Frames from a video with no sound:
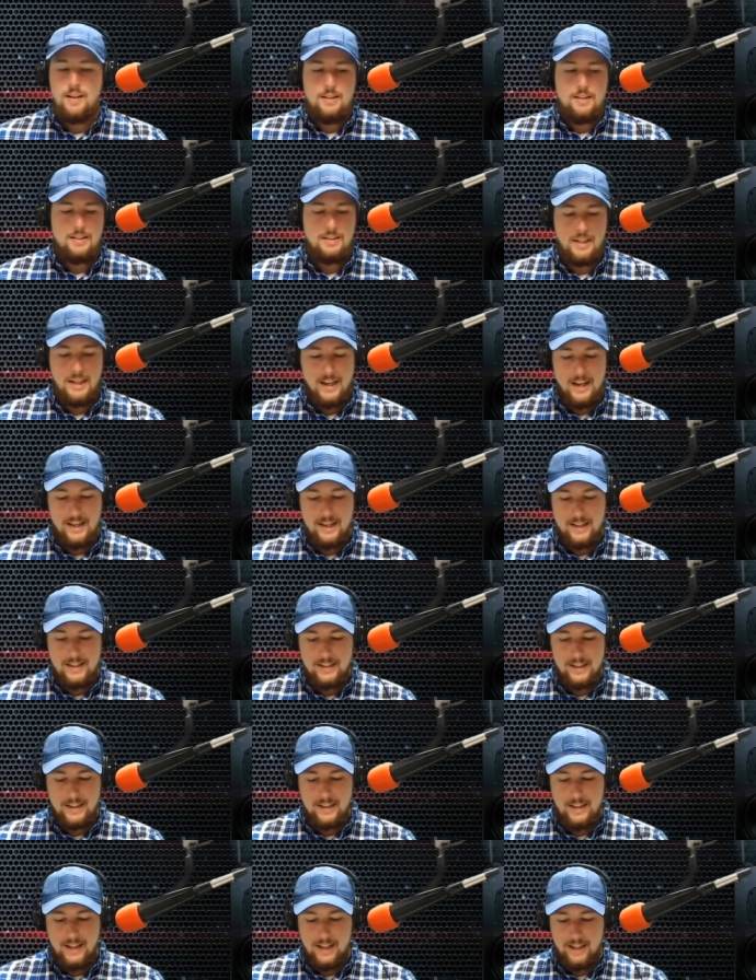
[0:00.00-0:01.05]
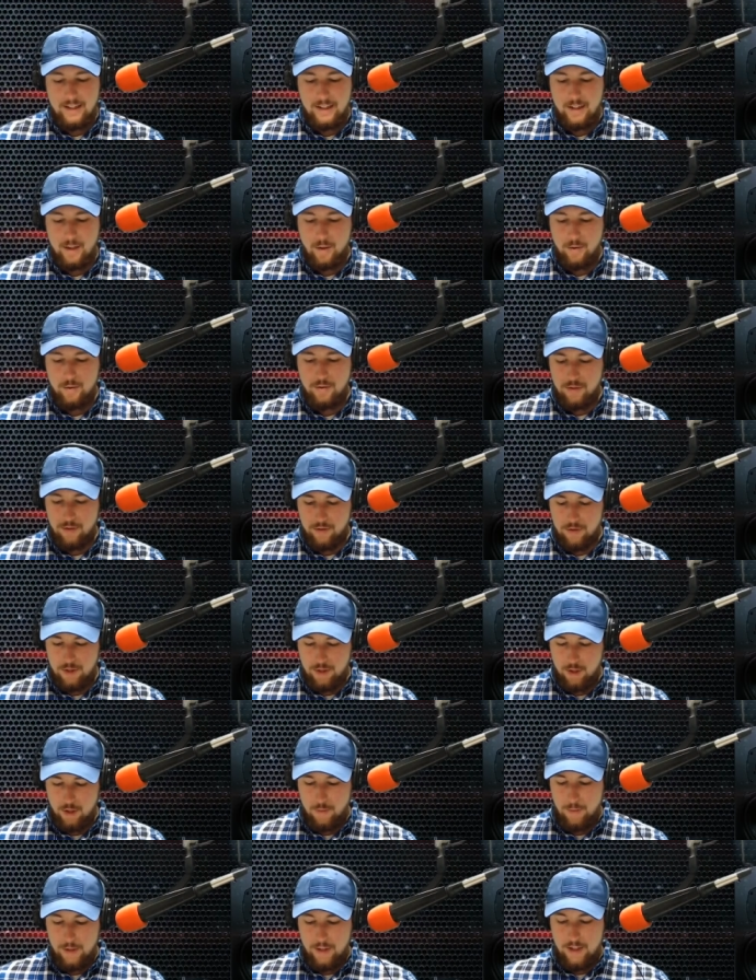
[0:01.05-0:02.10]
Today's Daily Dose of
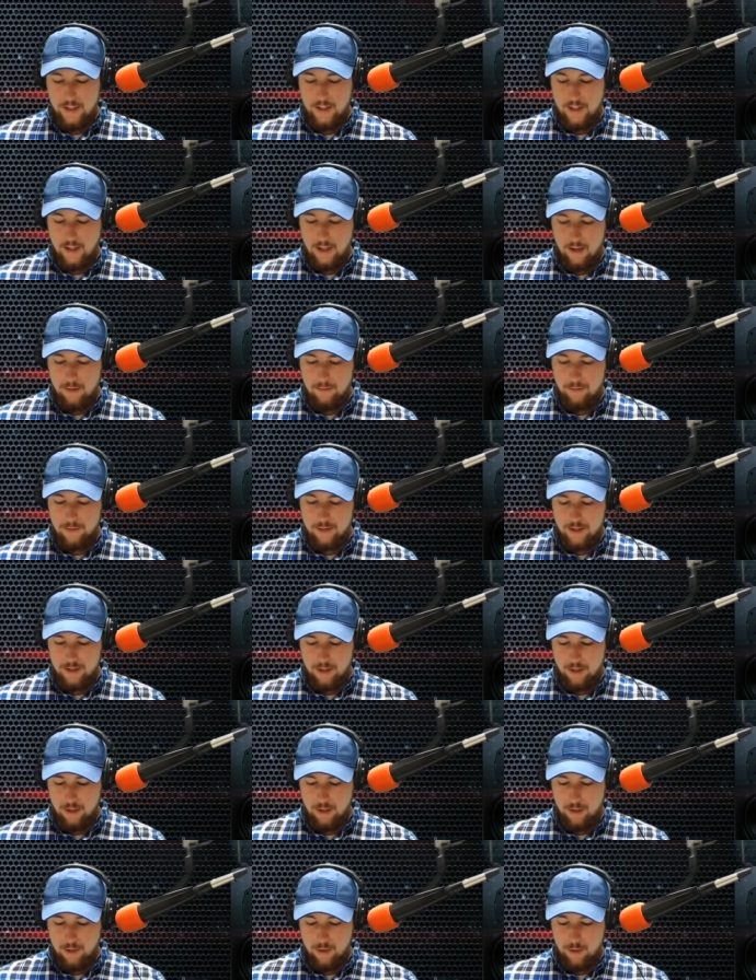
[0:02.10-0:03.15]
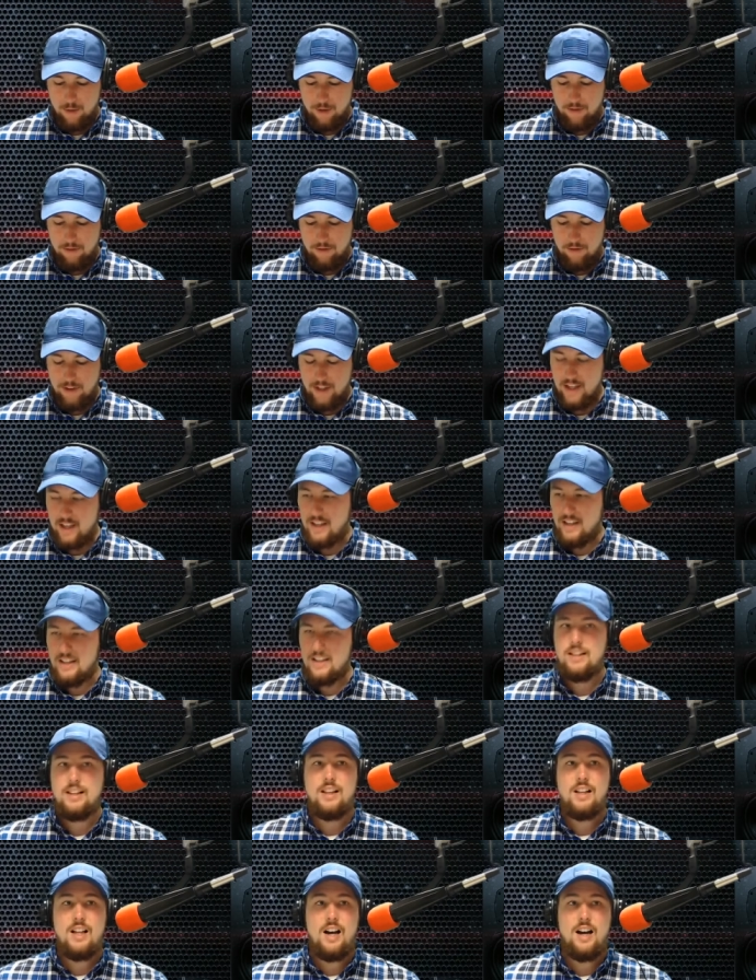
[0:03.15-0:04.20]
Stupid comes to you via
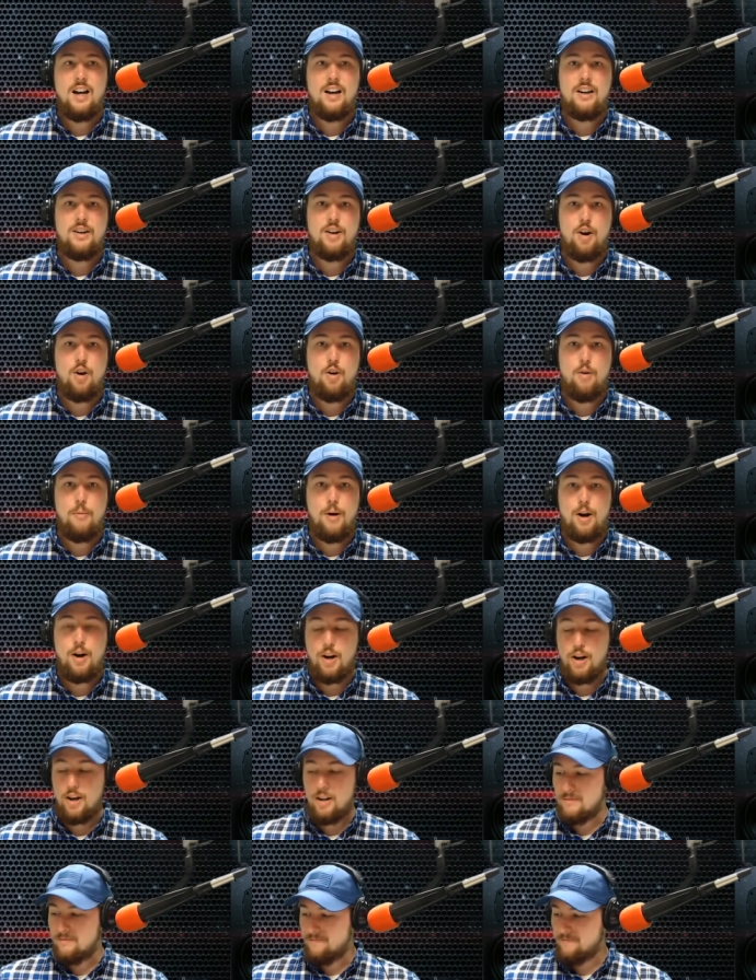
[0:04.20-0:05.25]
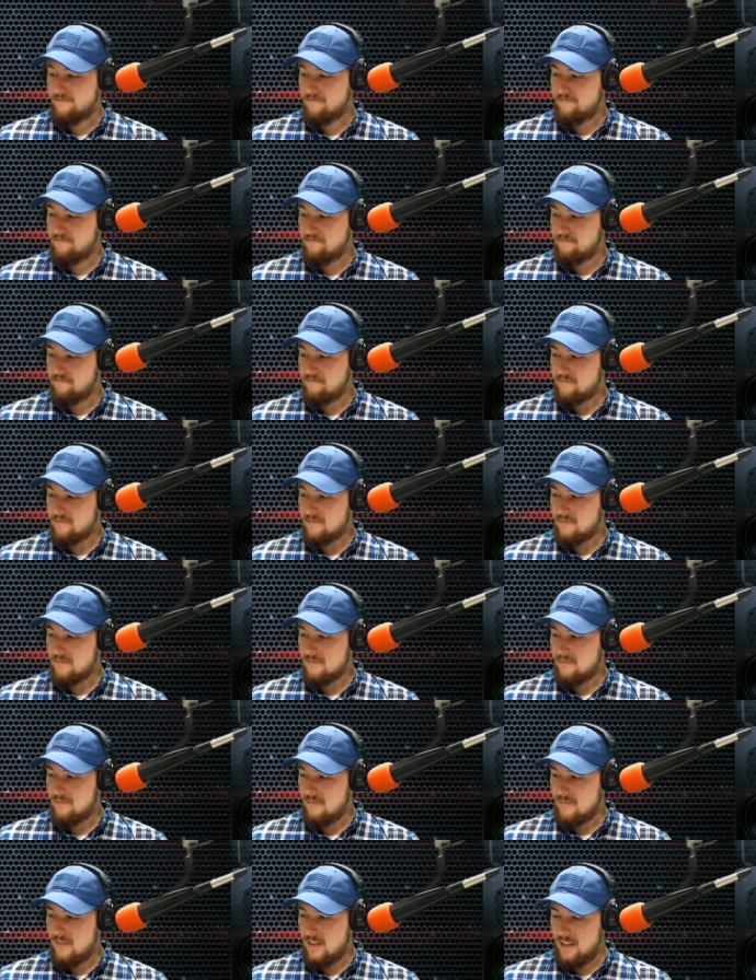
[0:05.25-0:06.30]
Ilhan Omar.
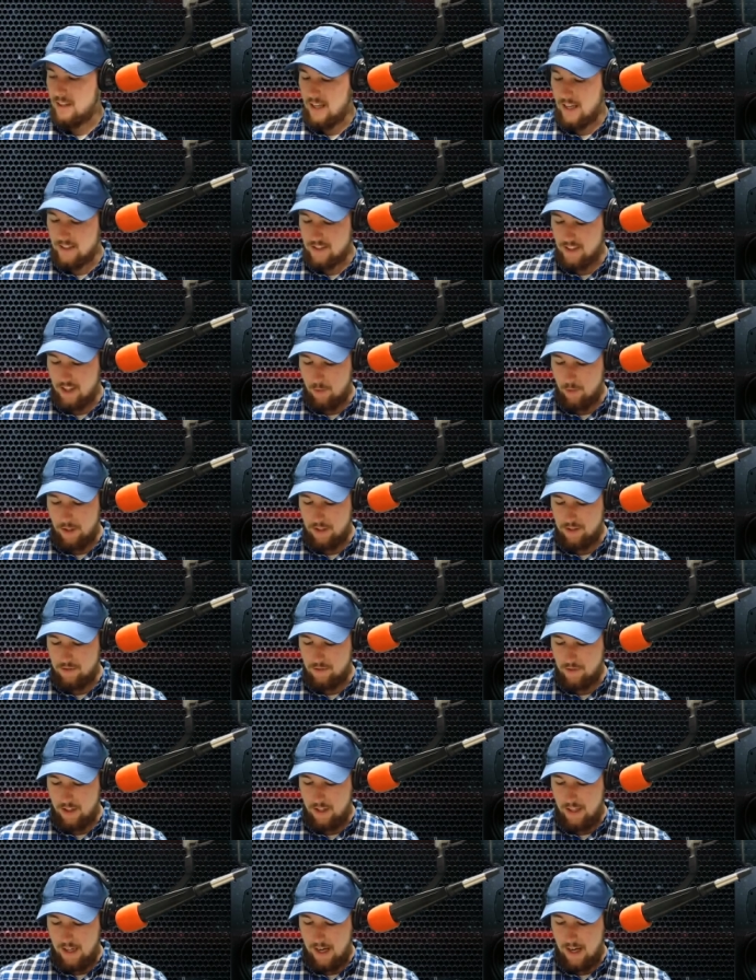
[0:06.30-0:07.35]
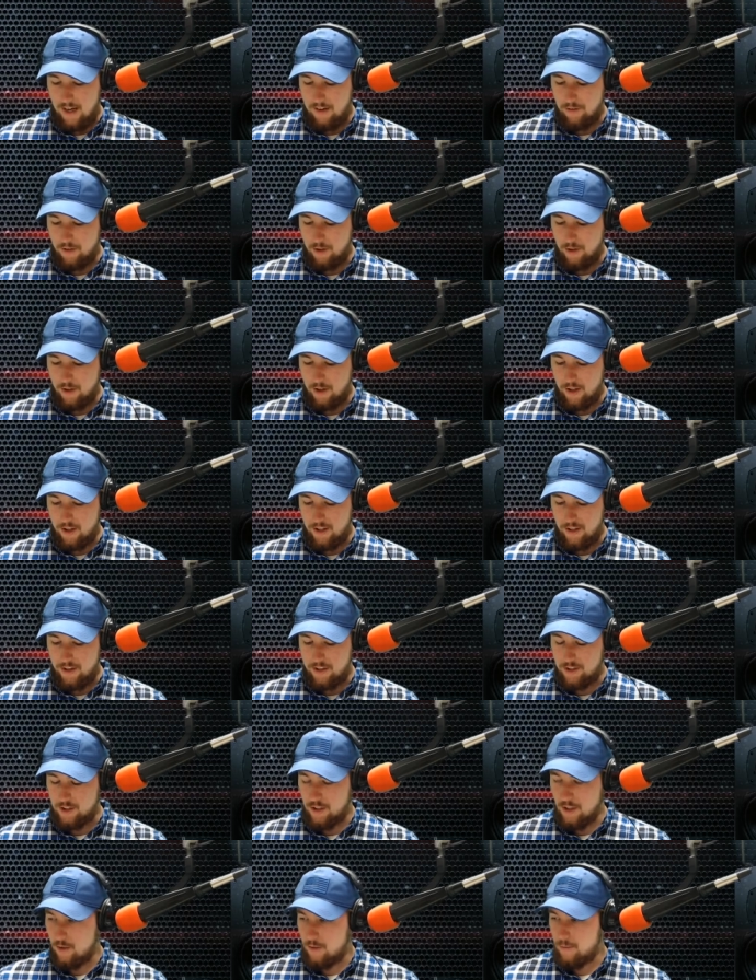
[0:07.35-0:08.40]
That's always fun to have her on the
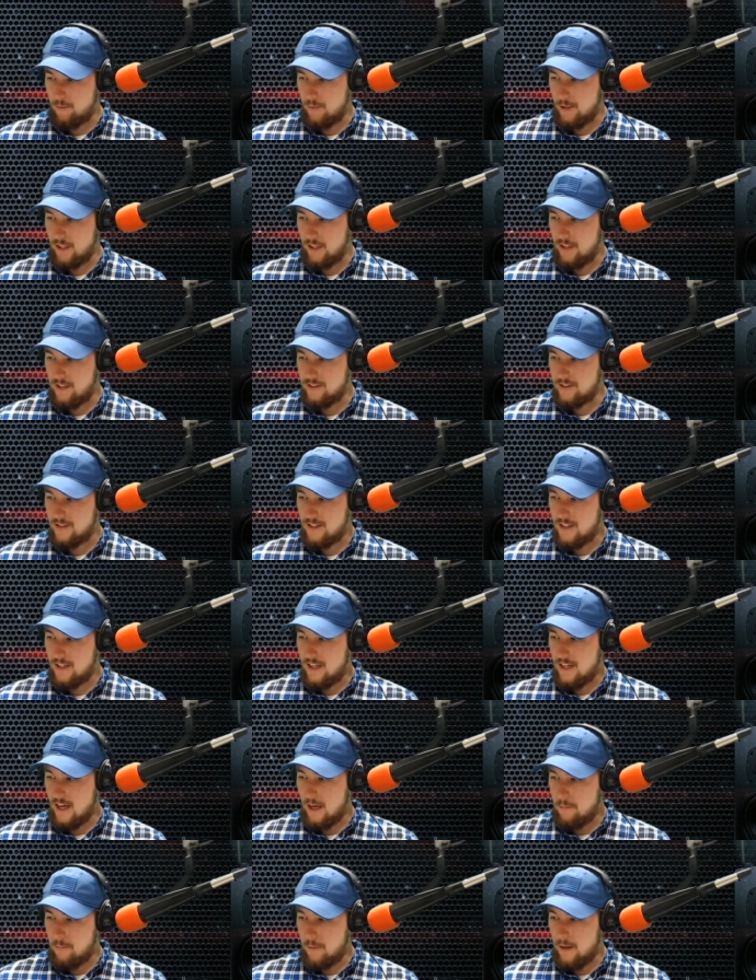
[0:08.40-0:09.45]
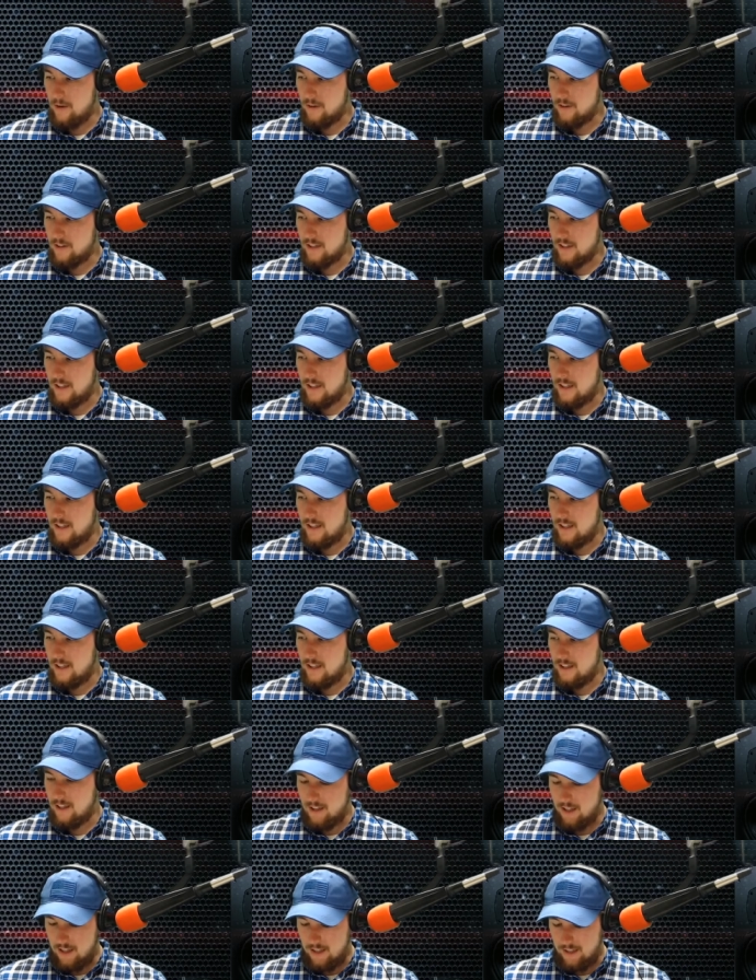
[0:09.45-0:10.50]
show because apparently
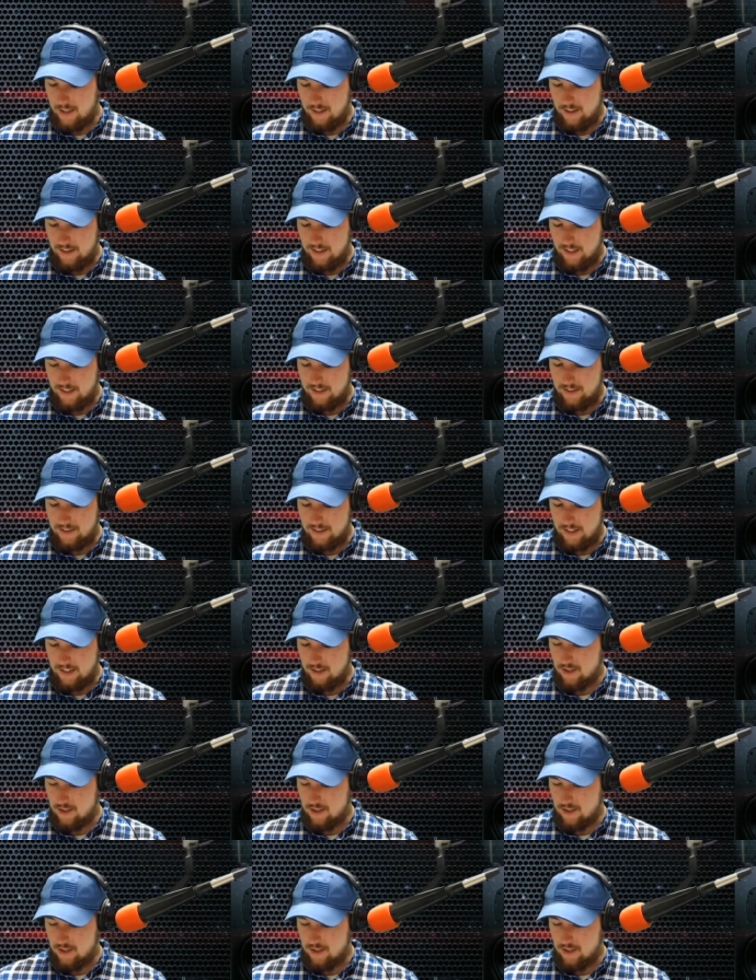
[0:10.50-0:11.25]
Ilhan thinks that